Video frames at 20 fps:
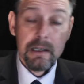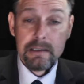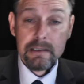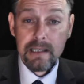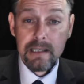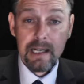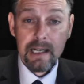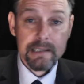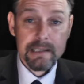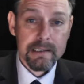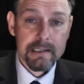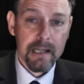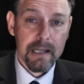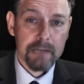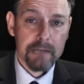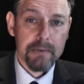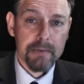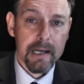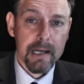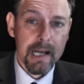the
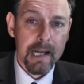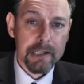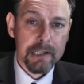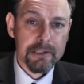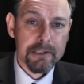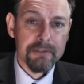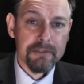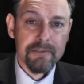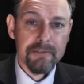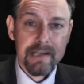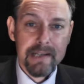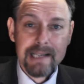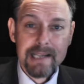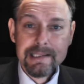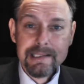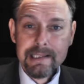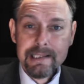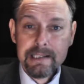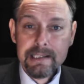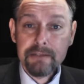landslide re-election of
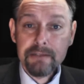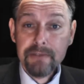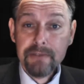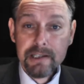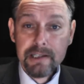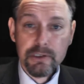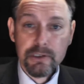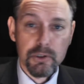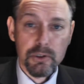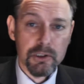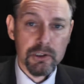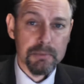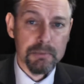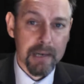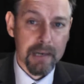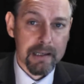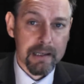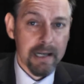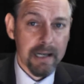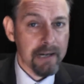Fidesz leader Viktor
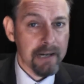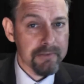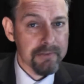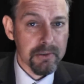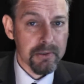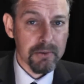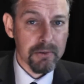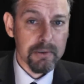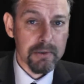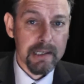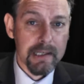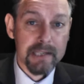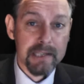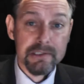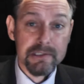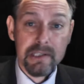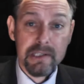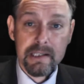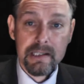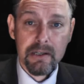Orban, after all he
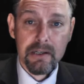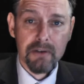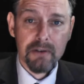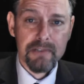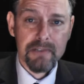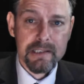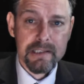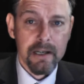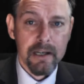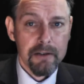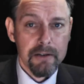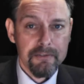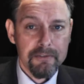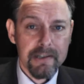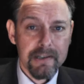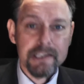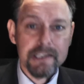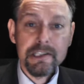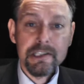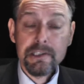has done in office,
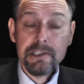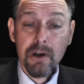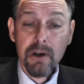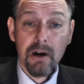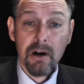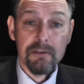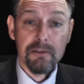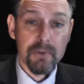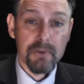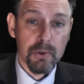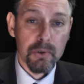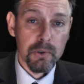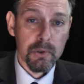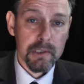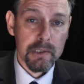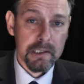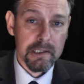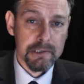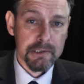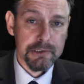finishes off
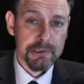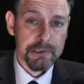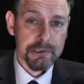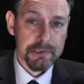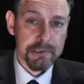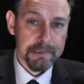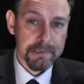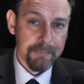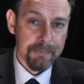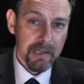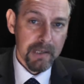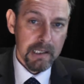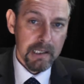all illusions.